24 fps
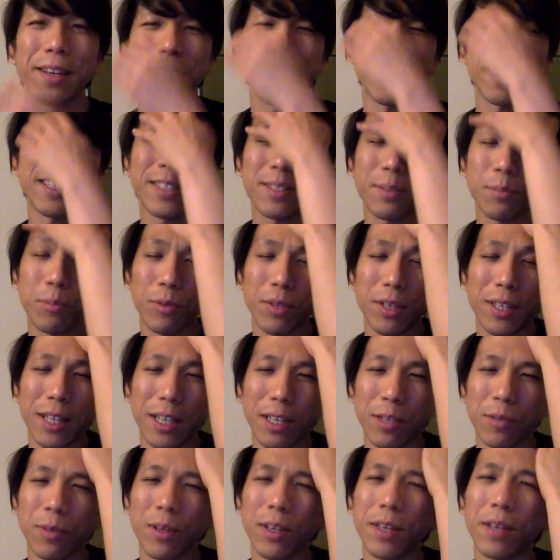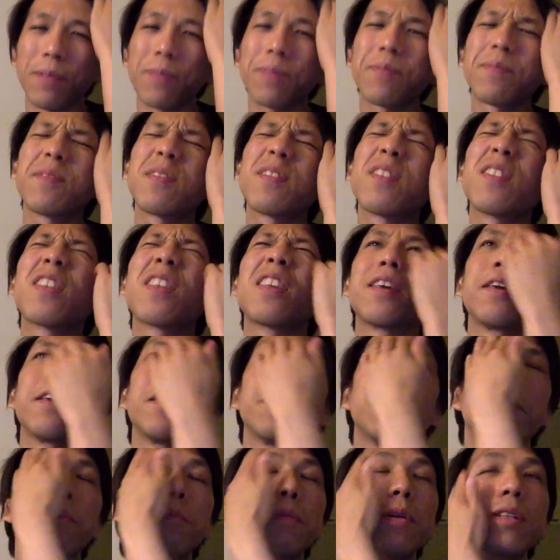Let's put it that way.
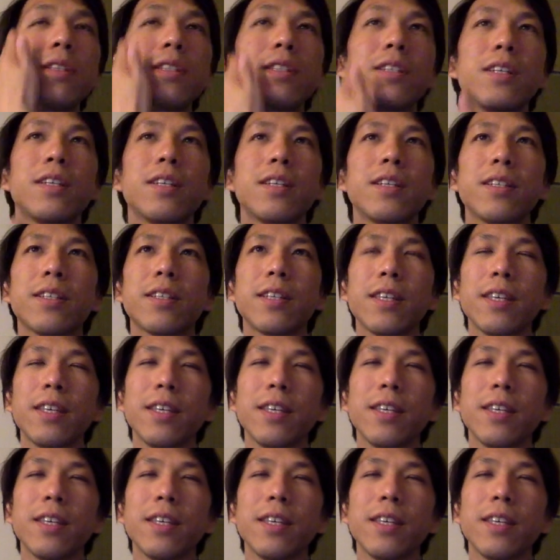But to